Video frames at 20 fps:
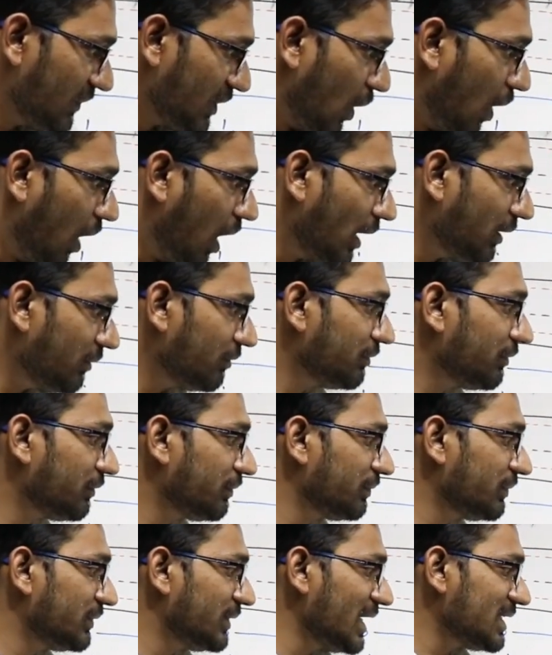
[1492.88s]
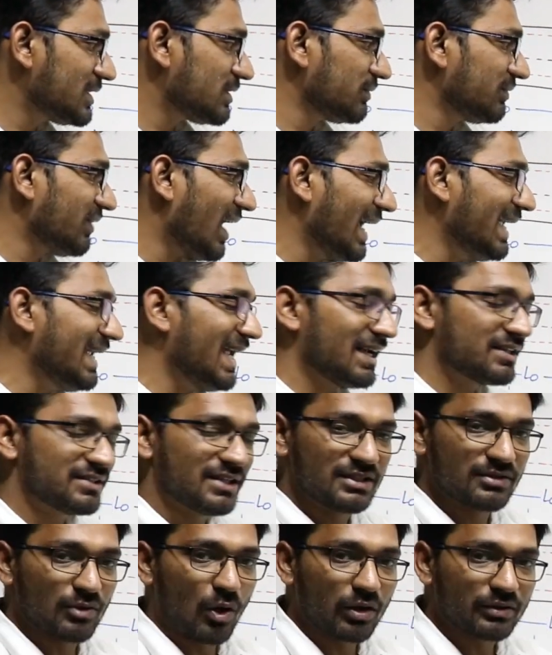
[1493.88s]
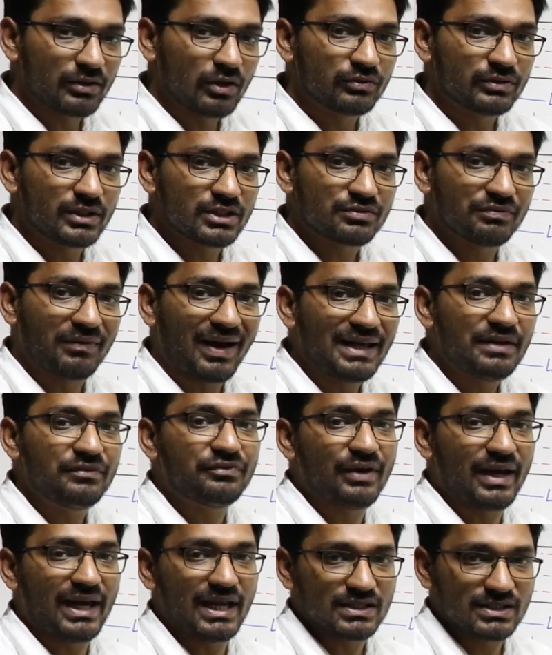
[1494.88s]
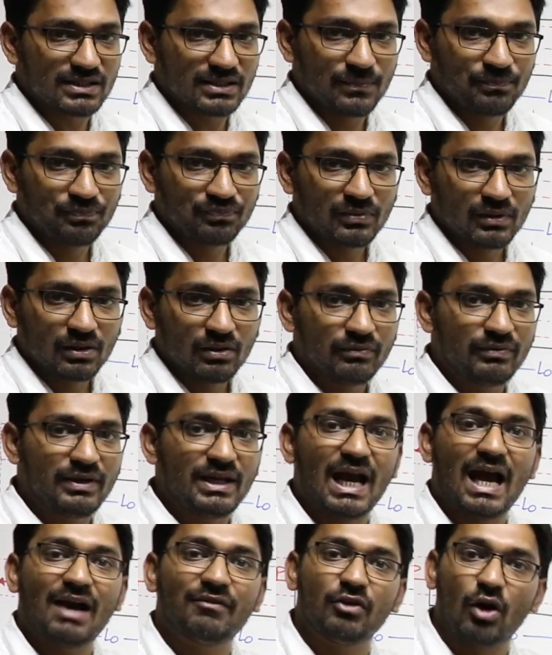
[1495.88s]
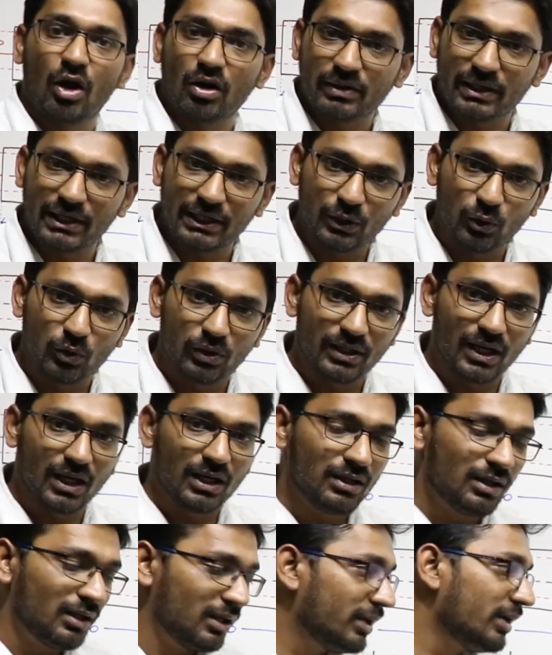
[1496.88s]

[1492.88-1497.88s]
on this y-axis or on this y face we have longitudinal,